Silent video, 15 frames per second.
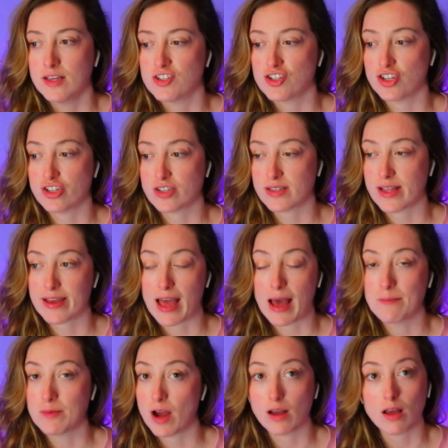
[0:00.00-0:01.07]
she's just like,
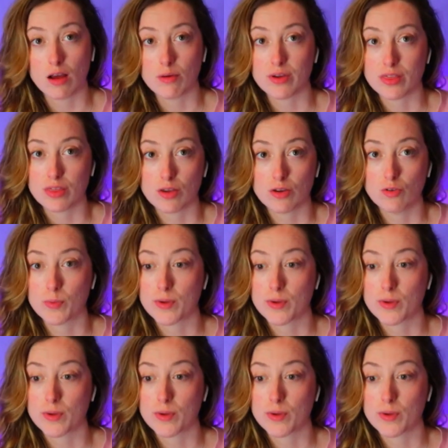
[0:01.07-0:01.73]
I'm not going with you